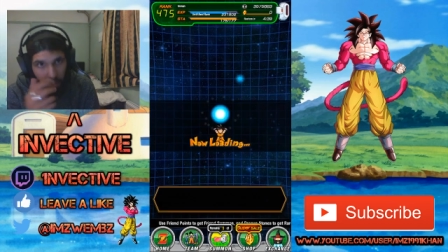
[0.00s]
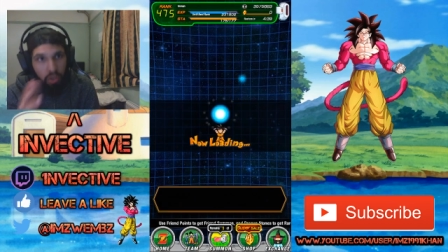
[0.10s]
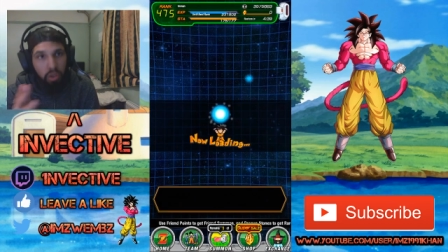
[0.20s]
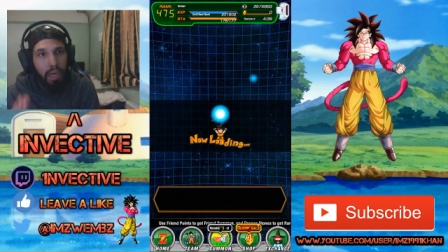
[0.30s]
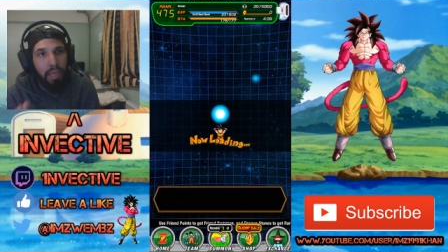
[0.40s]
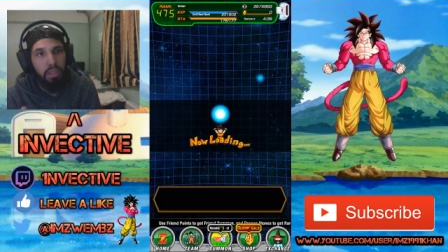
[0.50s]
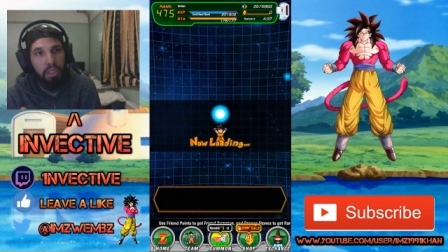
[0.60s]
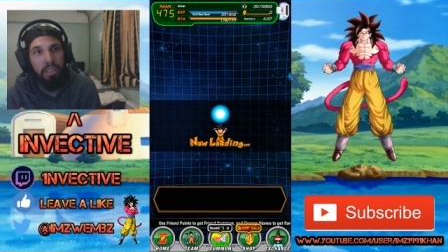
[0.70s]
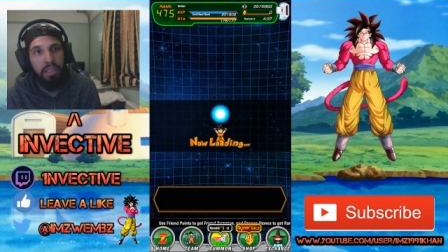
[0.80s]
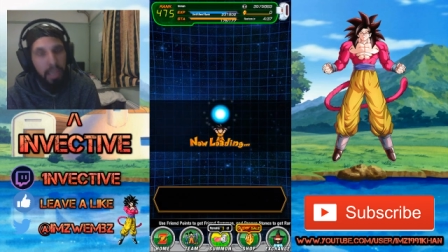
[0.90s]
you guys are
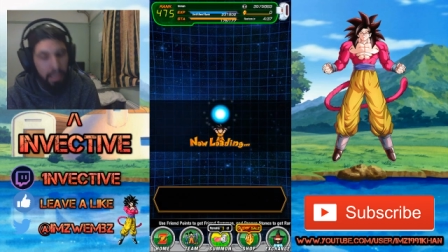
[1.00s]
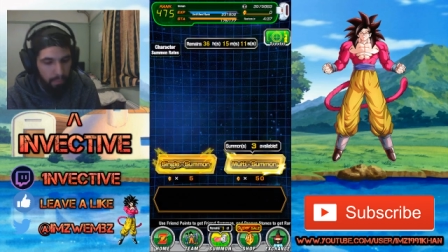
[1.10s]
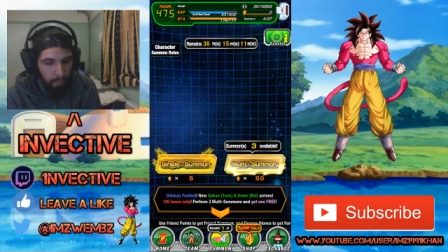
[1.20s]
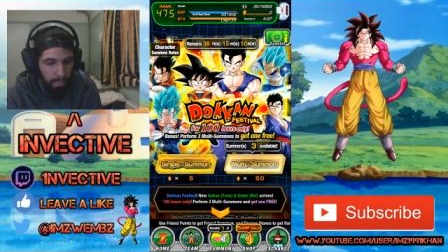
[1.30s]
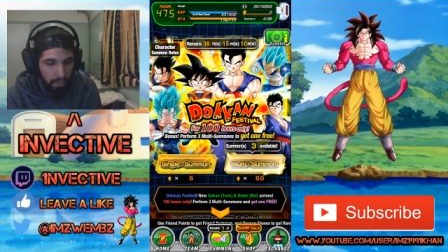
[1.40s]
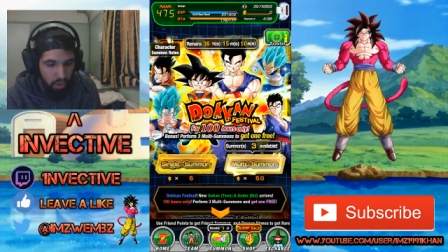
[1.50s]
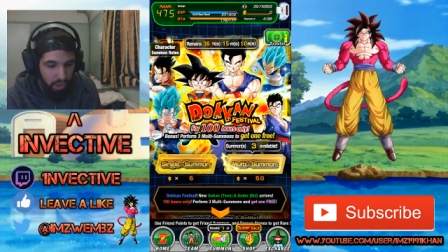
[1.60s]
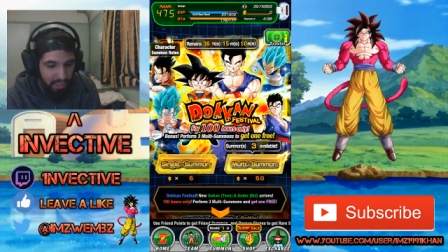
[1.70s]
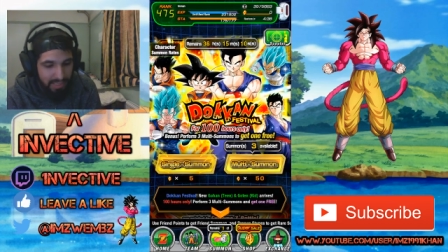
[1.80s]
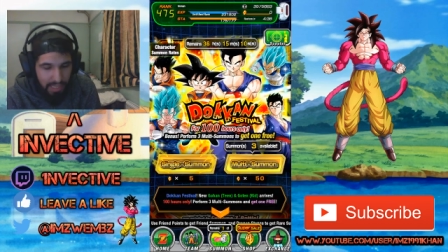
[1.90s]
gonna say you
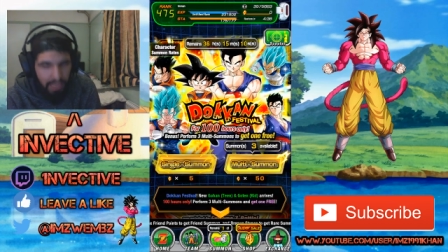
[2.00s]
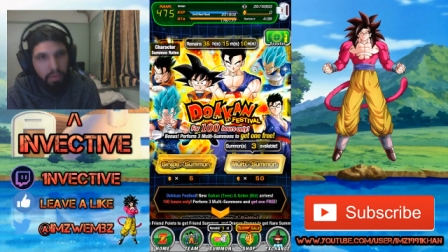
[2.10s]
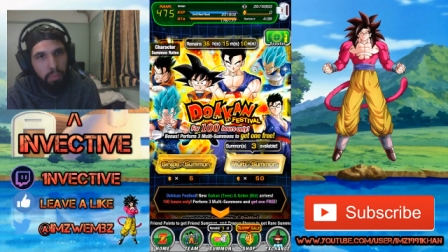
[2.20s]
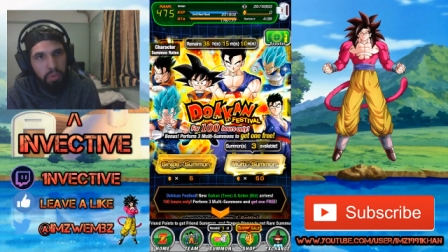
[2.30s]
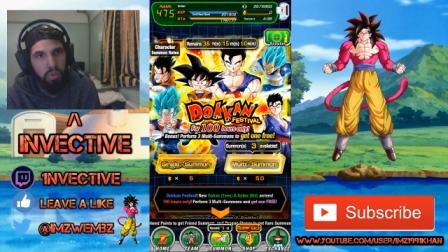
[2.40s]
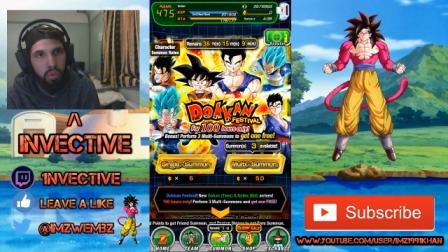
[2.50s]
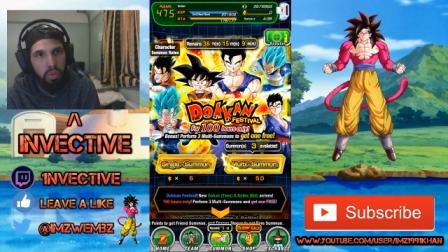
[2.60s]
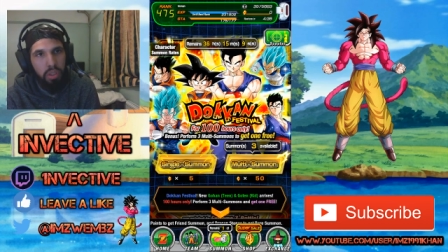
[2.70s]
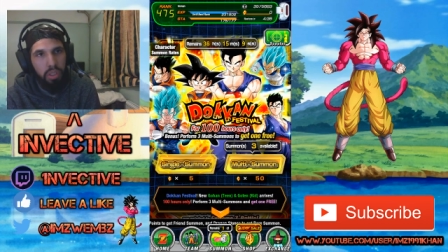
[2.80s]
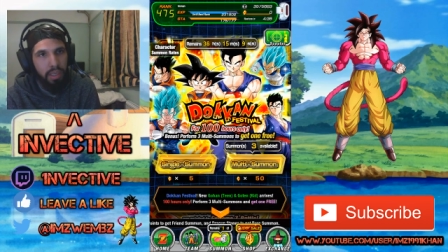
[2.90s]
can save up stones
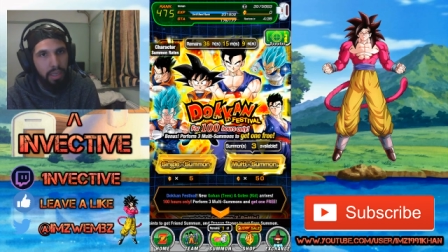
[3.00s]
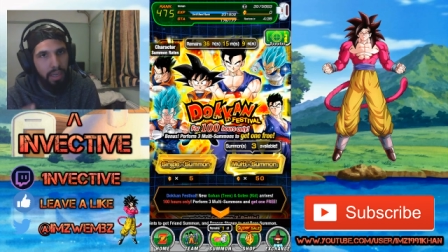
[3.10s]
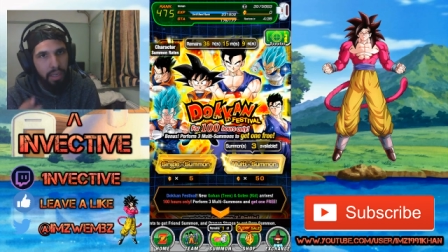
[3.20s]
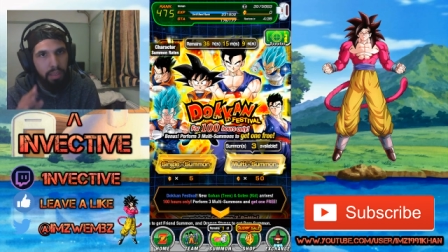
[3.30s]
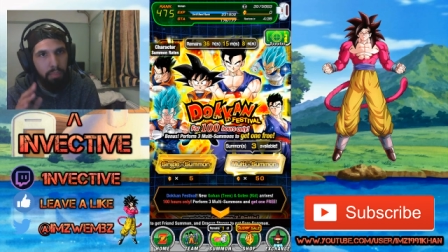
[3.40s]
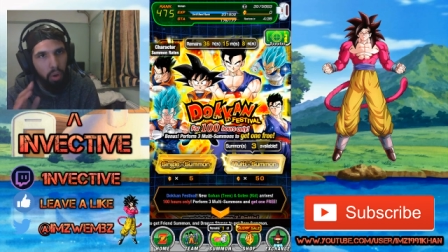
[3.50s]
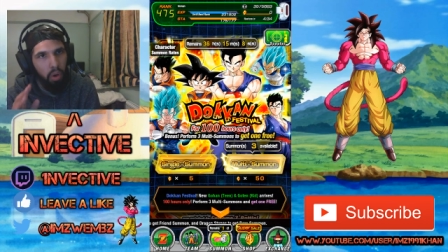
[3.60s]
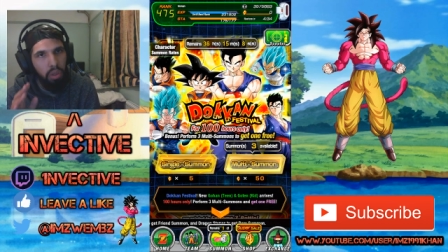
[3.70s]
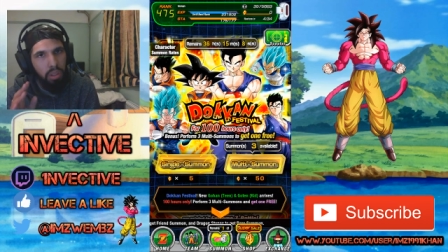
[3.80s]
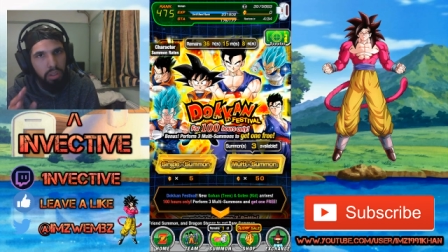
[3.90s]
and you can collect them but
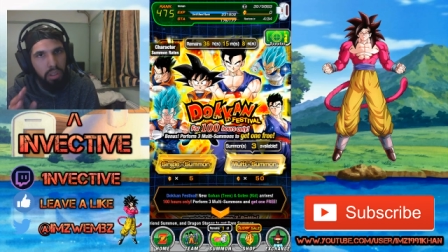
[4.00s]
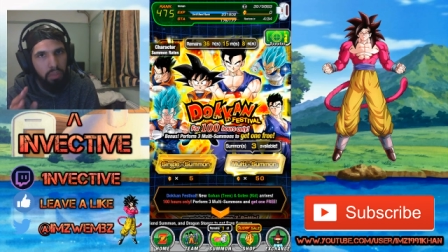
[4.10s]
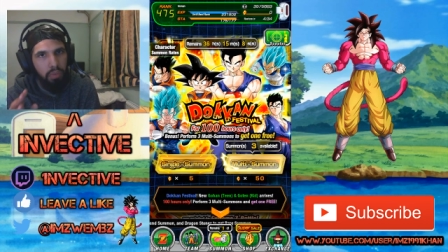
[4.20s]
honestly